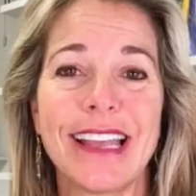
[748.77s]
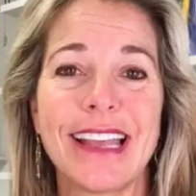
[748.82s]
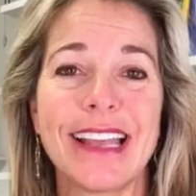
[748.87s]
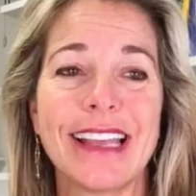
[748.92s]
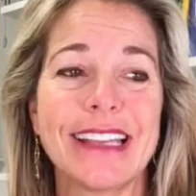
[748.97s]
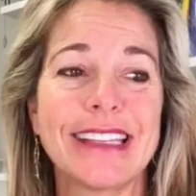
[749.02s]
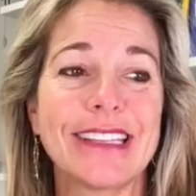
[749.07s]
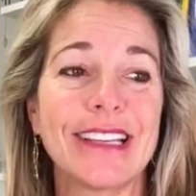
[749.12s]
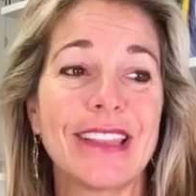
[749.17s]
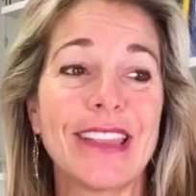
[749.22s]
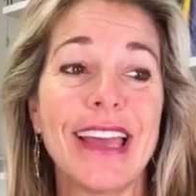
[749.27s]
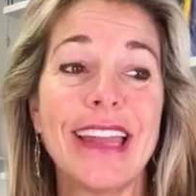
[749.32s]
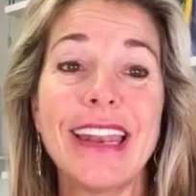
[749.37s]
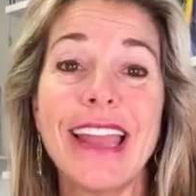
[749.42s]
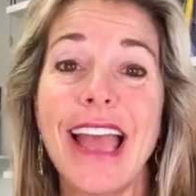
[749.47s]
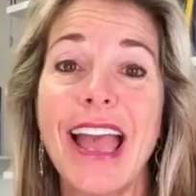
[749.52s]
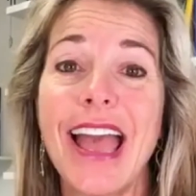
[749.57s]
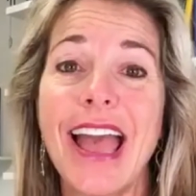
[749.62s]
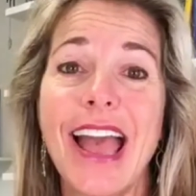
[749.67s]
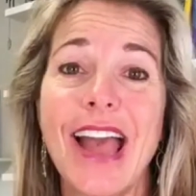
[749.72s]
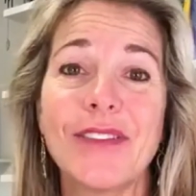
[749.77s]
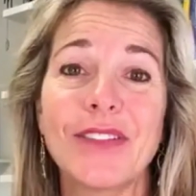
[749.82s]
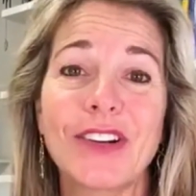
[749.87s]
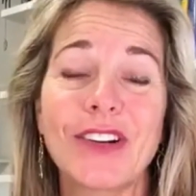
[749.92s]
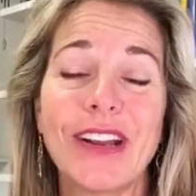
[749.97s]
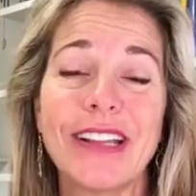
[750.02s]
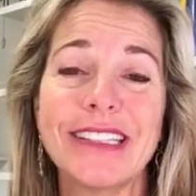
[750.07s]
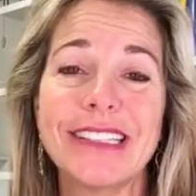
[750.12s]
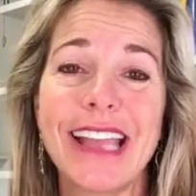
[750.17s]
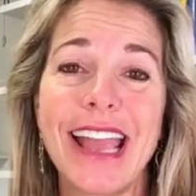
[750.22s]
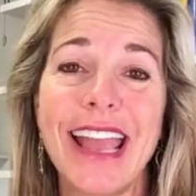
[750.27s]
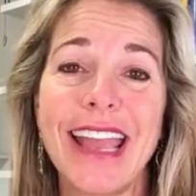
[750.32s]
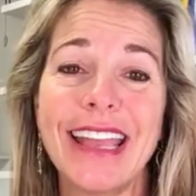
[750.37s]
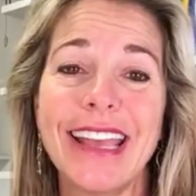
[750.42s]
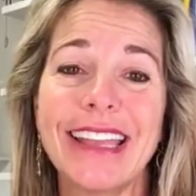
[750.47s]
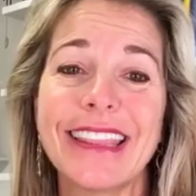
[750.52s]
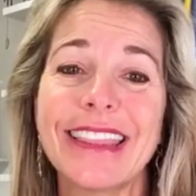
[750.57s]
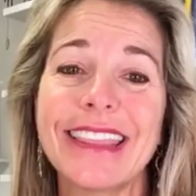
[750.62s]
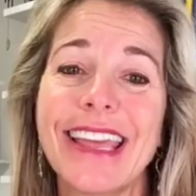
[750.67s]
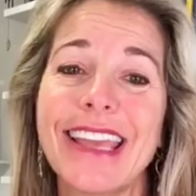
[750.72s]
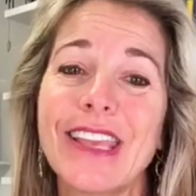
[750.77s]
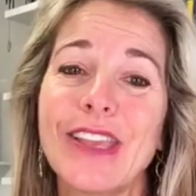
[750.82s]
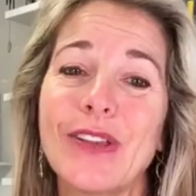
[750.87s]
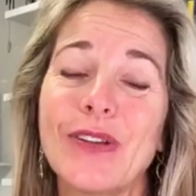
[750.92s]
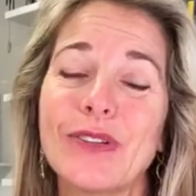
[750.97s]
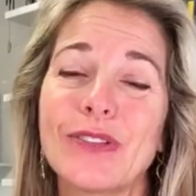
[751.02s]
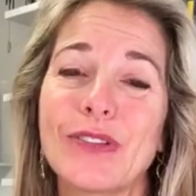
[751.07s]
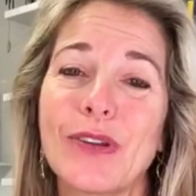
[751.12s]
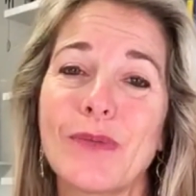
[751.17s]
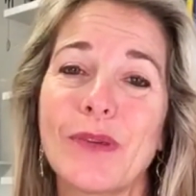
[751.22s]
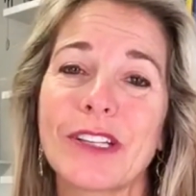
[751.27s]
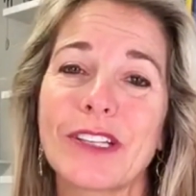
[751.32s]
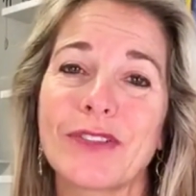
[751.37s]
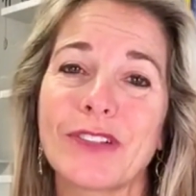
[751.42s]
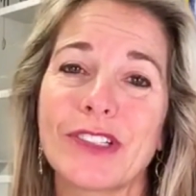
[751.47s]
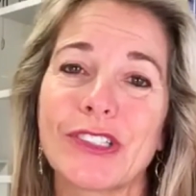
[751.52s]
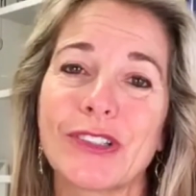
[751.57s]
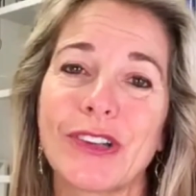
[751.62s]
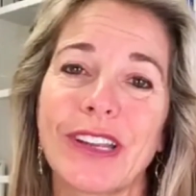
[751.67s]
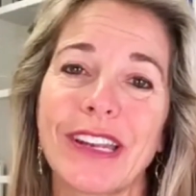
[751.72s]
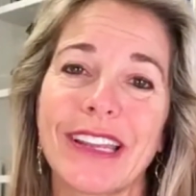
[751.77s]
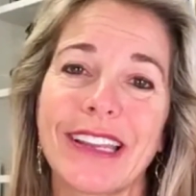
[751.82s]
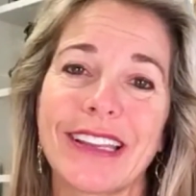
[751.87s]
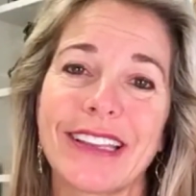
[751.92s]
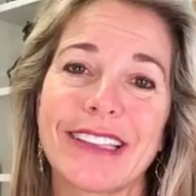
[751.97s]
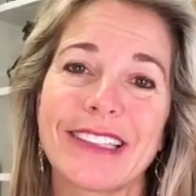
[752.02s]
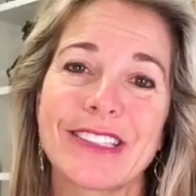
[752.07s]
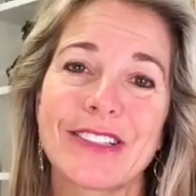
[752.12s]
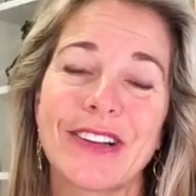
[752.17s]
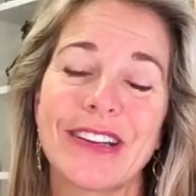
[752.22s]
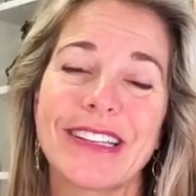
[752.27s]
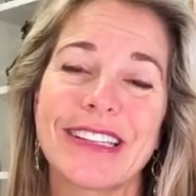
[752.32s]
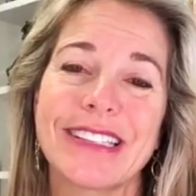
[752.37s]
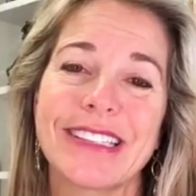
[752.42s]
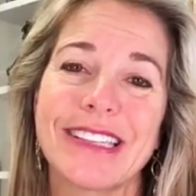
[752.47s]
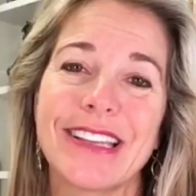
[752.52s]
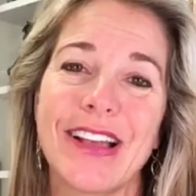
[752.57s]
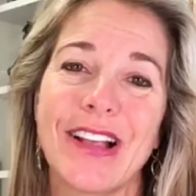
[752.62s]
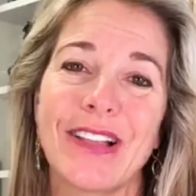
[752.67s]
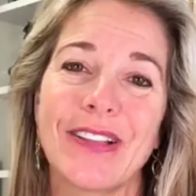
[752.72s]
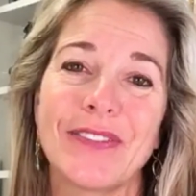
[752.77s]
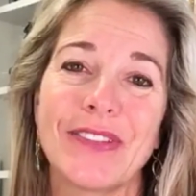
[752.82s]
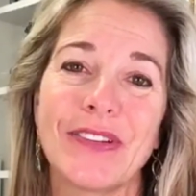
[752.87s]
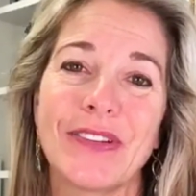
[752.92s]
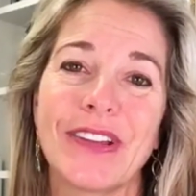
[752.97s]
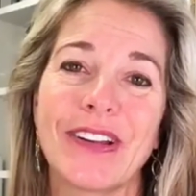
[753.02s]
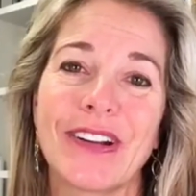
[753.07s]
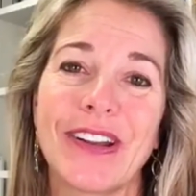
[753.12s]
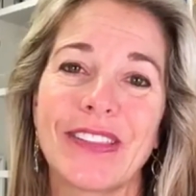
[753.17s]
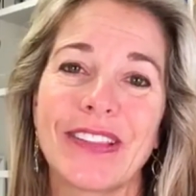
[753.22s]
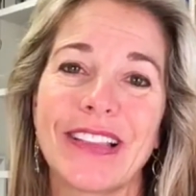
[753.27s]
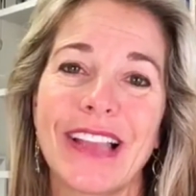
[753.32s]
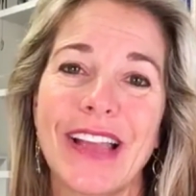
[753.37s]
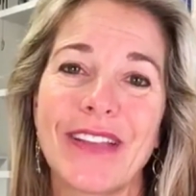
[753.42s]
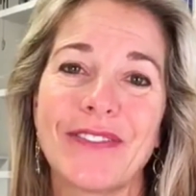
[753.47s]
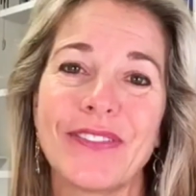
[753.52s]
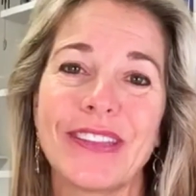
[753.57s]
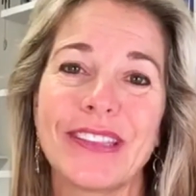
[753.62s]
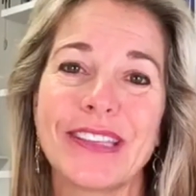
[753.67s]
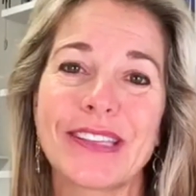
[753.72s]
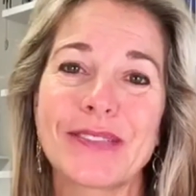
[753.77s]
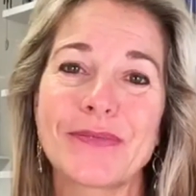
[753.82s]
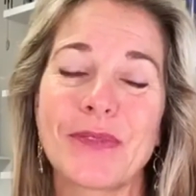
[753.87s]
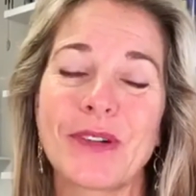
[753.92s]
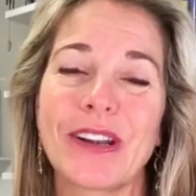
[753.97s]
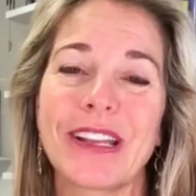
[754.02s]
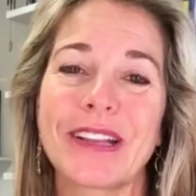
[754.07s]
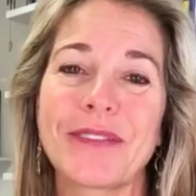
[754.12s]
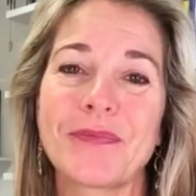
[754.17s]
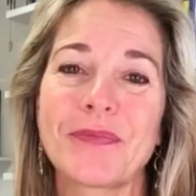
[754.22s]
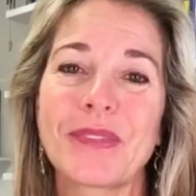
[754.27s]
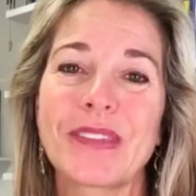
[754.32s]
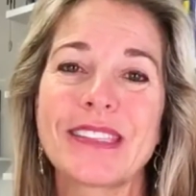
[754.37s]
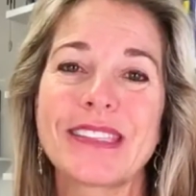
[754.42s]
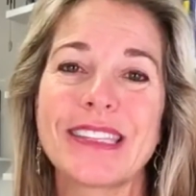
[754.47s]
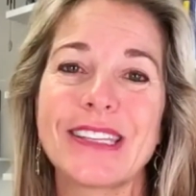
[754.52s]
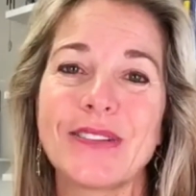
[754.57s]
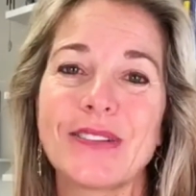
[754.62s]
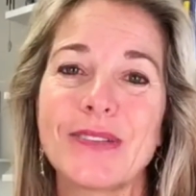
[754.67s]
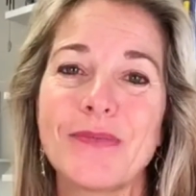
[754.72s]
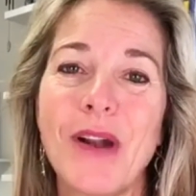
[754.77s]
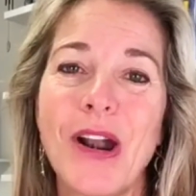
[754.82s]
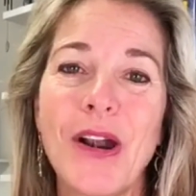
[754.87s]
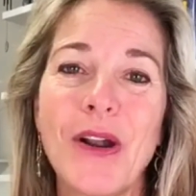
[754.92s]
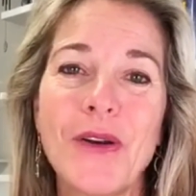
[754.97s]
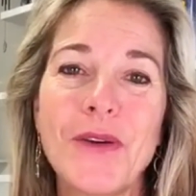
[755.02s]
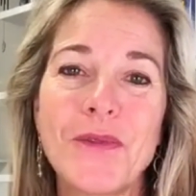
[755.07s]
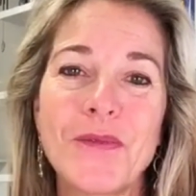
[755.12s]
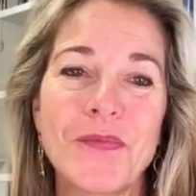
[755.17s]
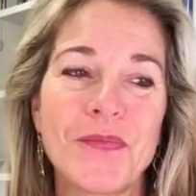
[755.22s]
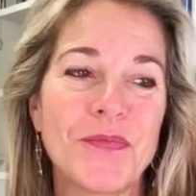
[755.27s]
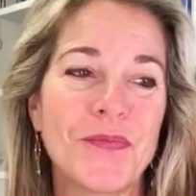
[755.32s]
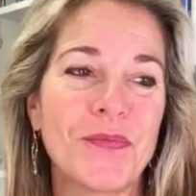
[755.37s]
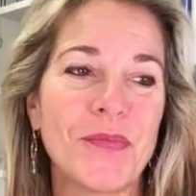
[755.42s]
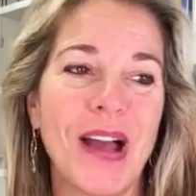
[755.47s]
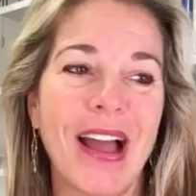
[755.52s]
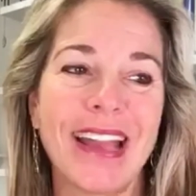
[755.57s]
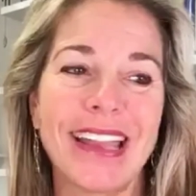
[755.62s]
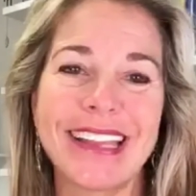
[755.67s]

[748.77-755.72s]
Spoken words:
Until then, have a great day, and thank you so much for joining. It's great to see all of you here on the live feed this morning. See you tomorrow. Bye.